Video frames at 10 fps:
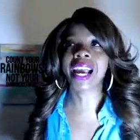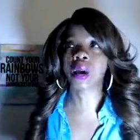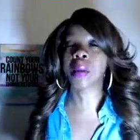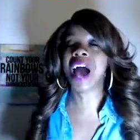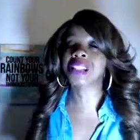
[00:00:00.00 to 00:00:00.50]

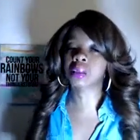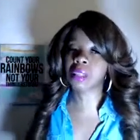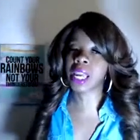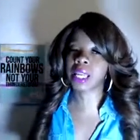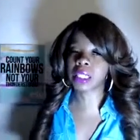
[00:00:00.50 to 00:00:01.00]
possibly
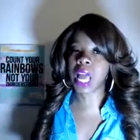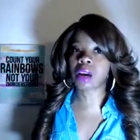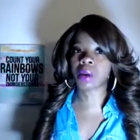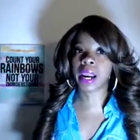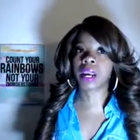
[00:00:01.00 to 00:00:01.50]

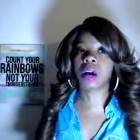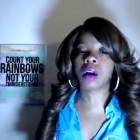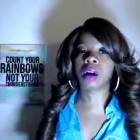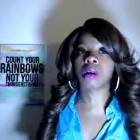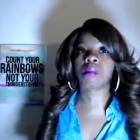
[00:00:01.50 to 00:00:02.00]
exonerate
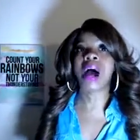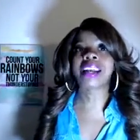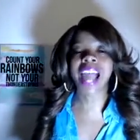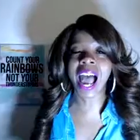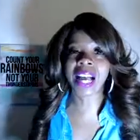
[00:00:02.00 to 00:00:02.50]

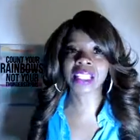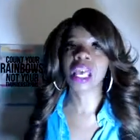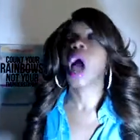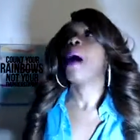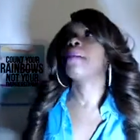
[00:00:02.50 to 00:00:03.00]
Knox.
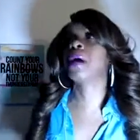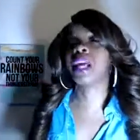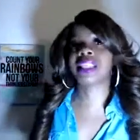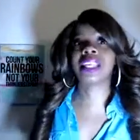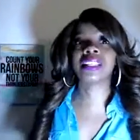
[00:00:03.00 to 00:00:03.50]

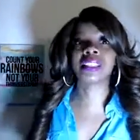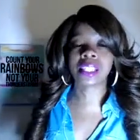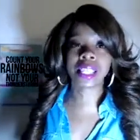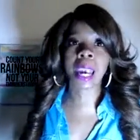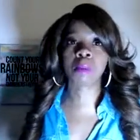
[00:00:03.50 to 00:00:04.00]
But the
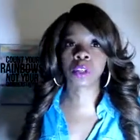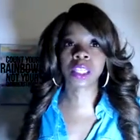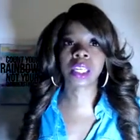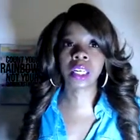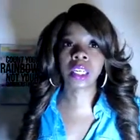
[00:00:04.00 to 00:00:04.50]
tape was
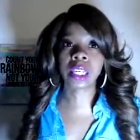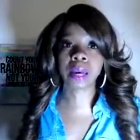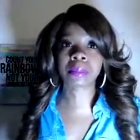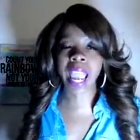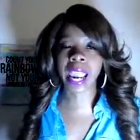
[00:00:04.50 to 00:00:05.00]
illegally
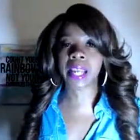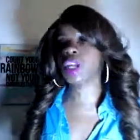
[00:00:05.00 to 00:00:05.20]
obtained,